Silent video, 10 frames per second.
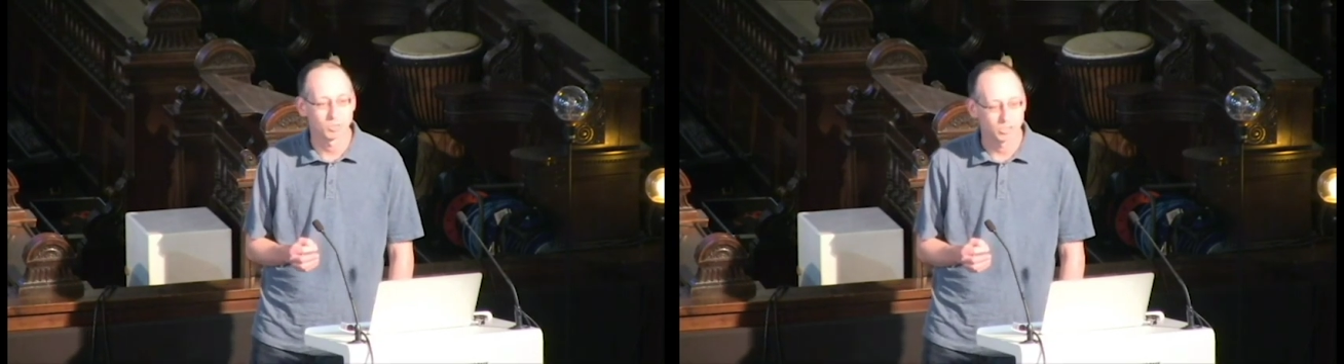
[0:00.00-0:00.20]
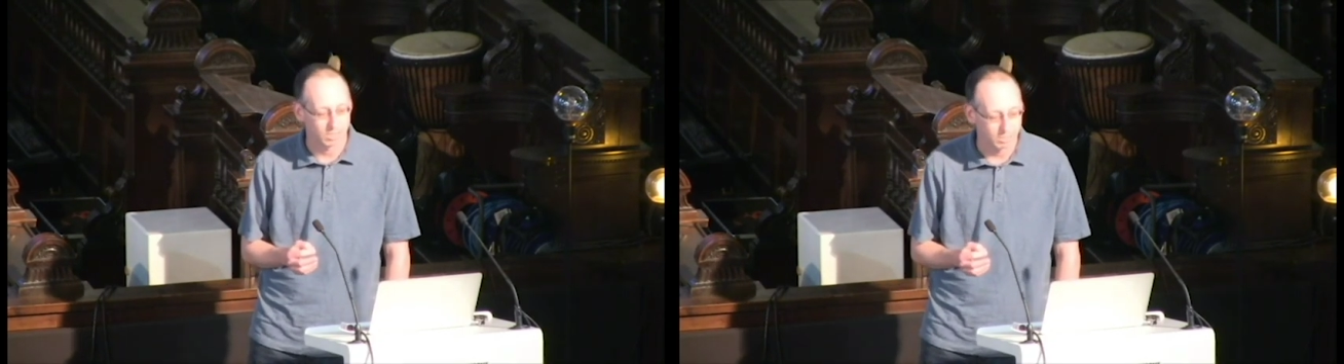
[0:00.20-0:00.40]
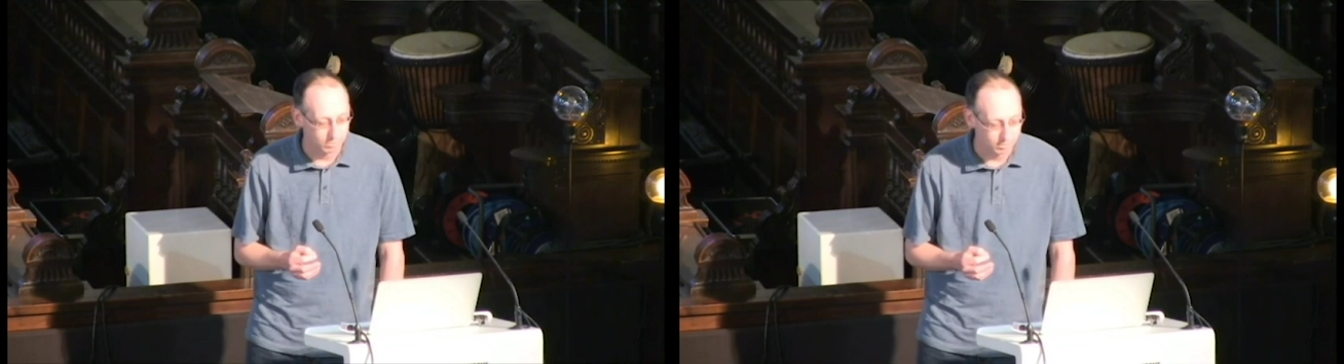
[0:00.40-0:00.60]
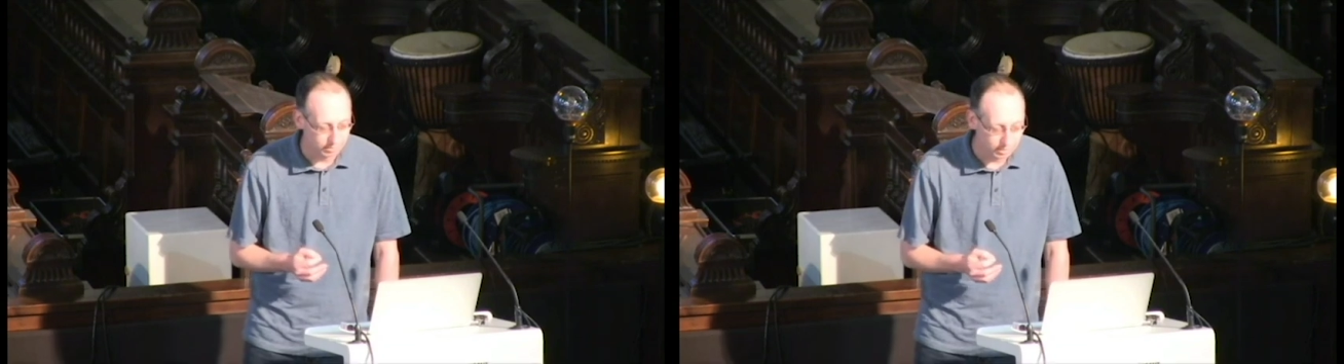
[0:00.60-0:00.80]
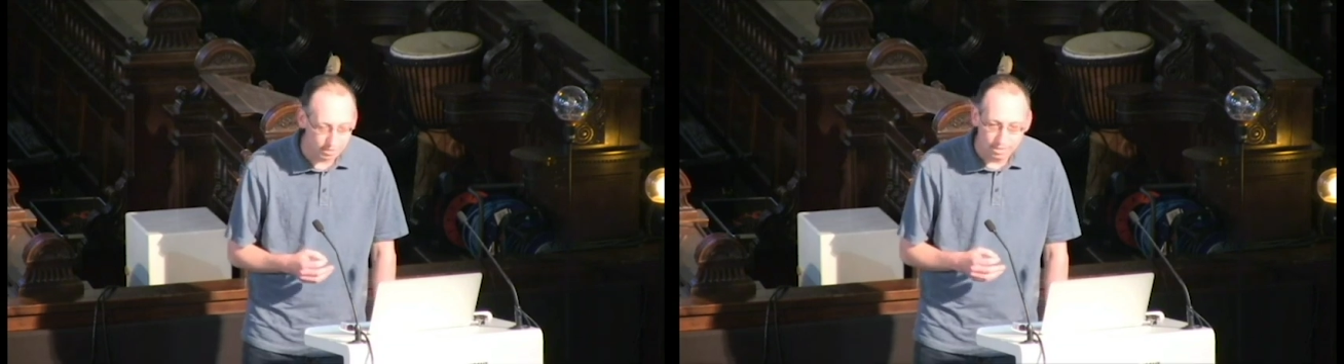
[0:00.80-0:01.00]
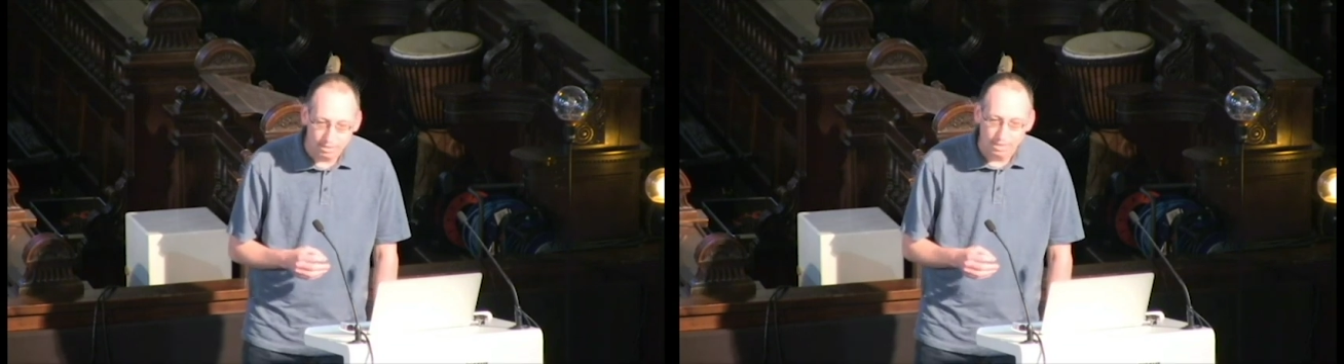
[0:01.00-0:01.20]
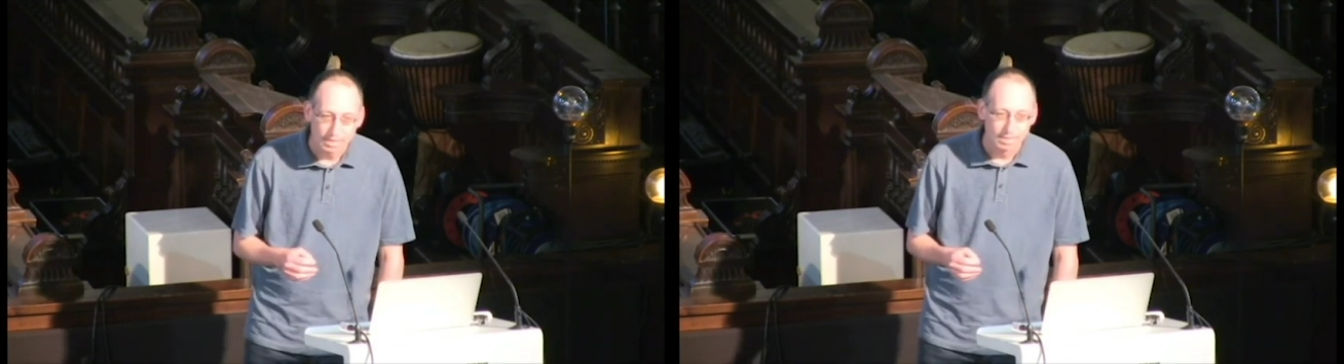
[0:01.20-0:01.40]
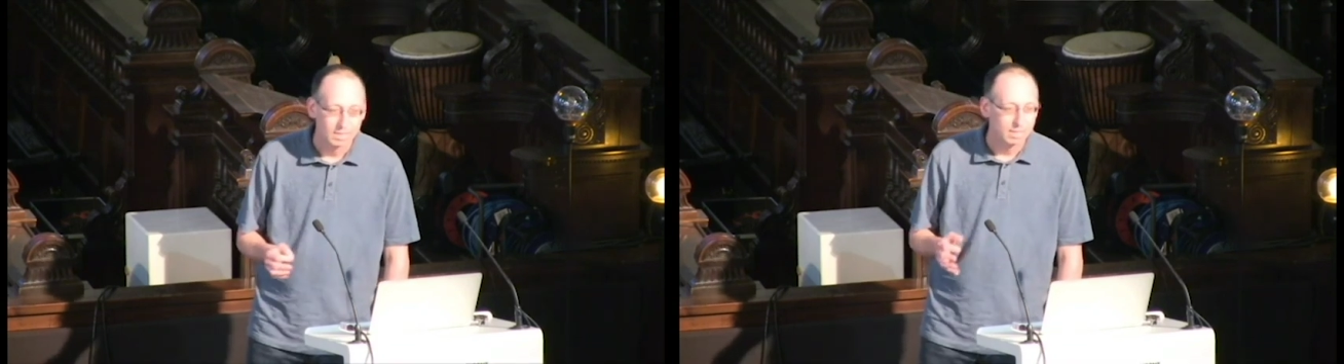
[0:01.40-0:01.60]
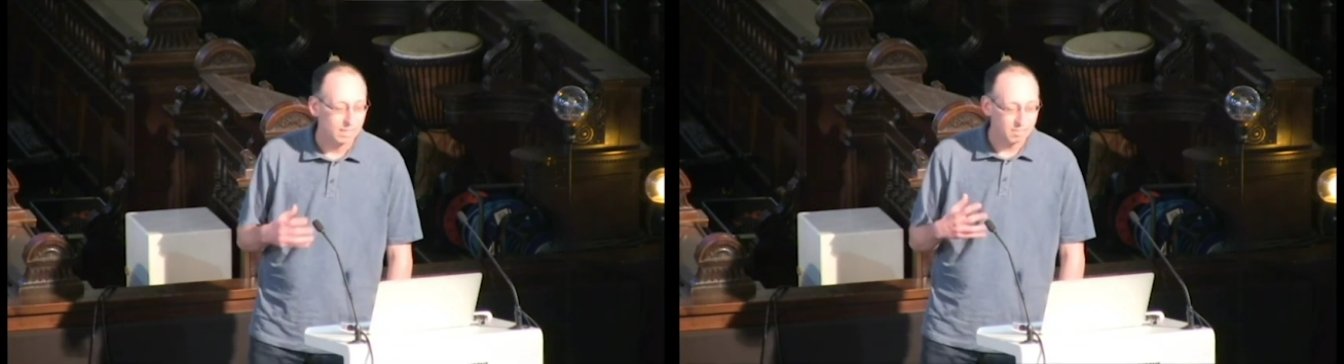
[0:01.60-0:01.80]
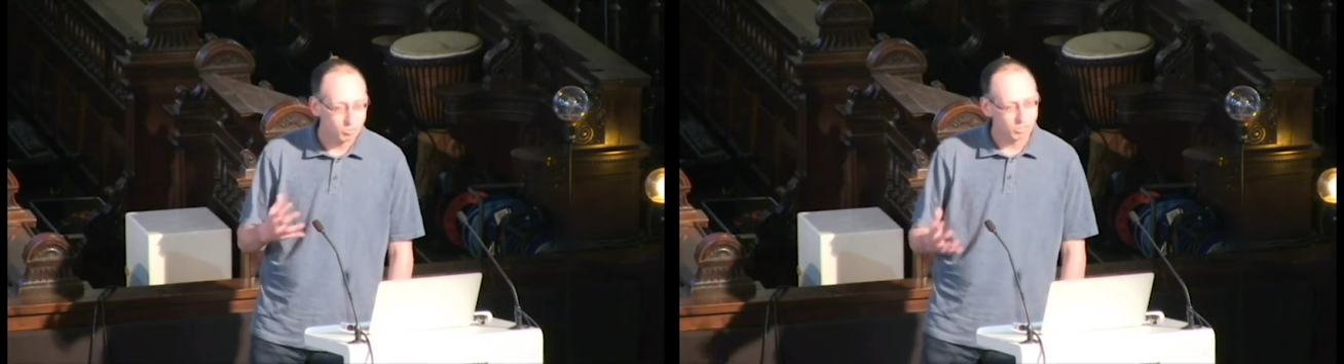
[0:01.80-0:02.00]
now. That's
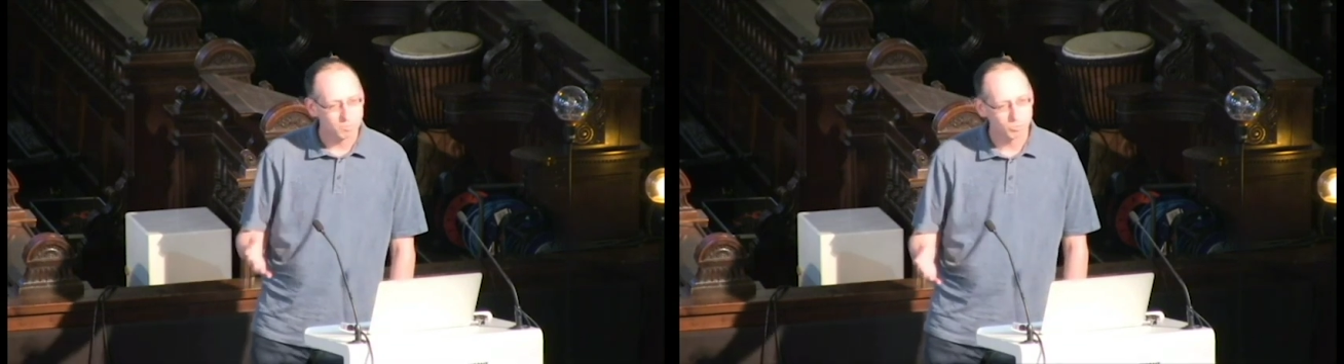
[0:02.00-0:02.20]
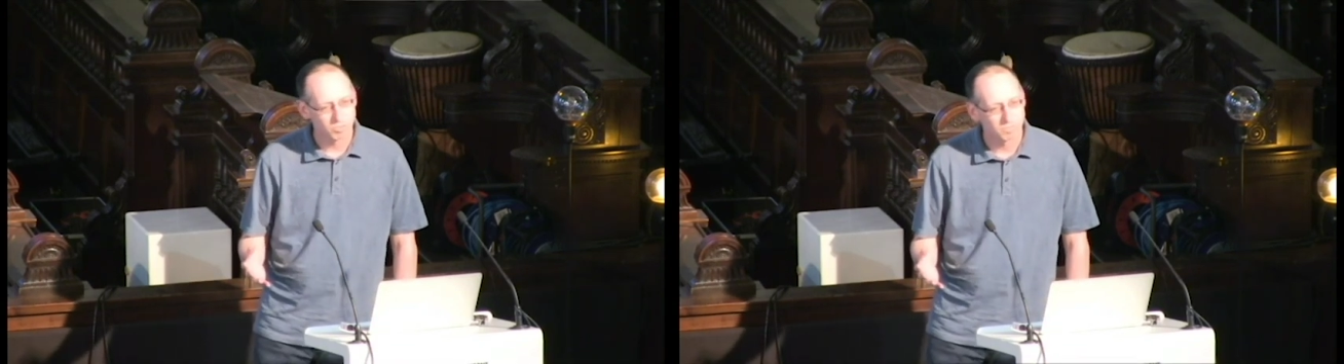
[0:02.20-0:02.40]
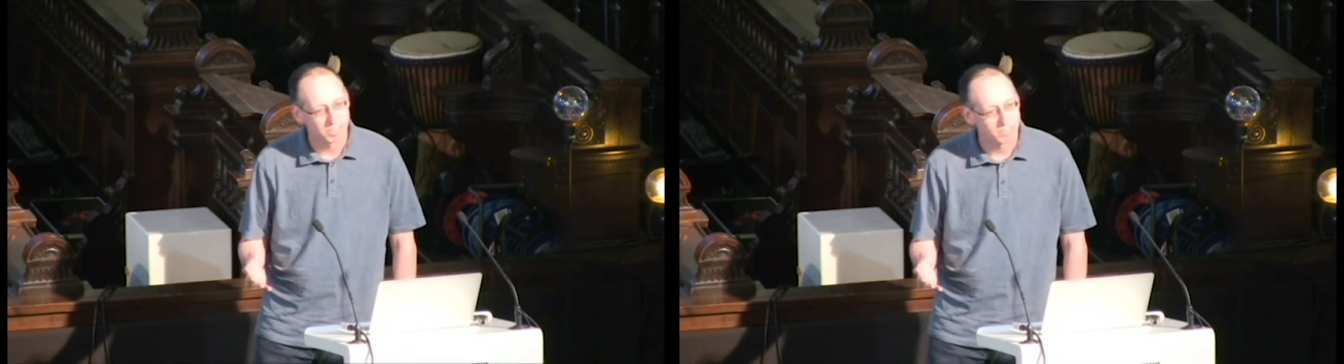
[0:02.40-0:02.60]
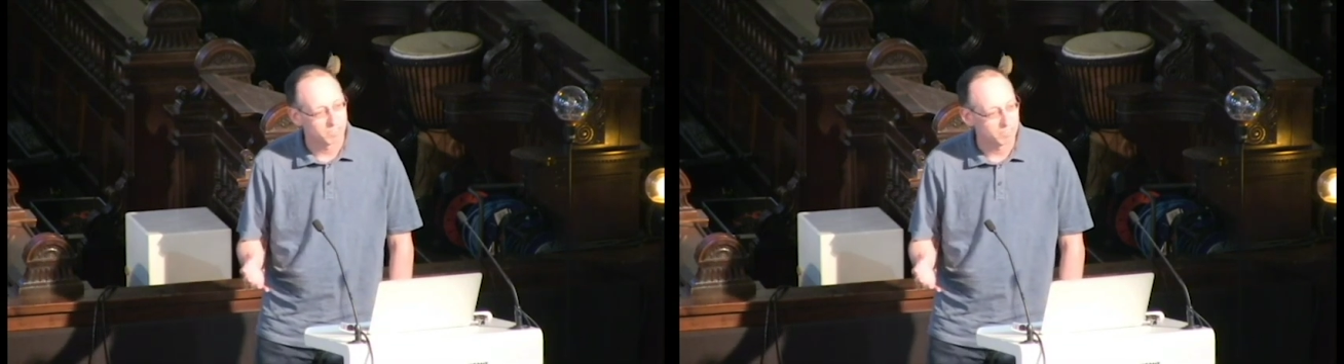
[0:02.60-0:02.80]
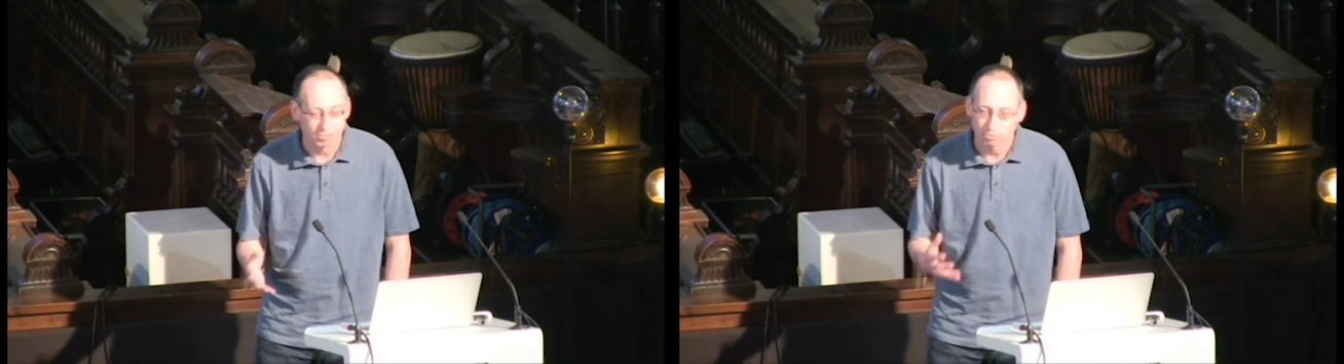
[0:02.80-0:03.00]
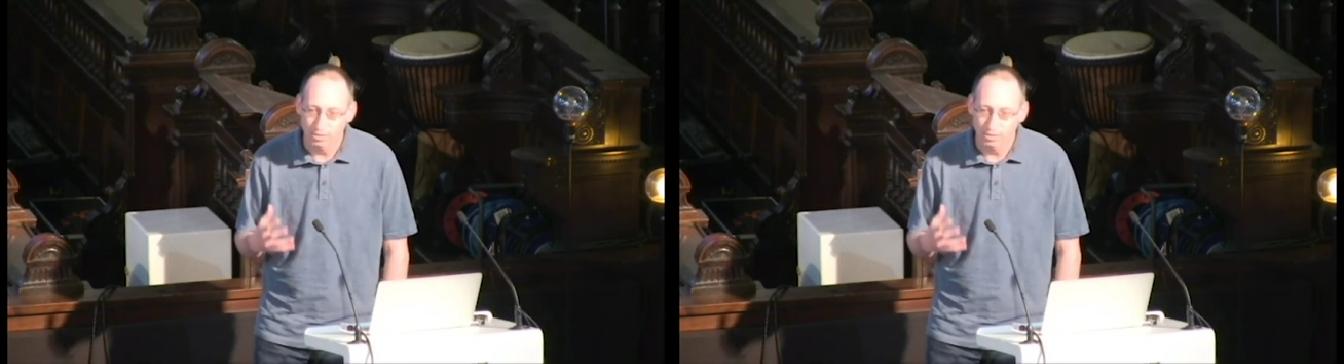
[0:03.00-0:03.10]
quite important for serverless because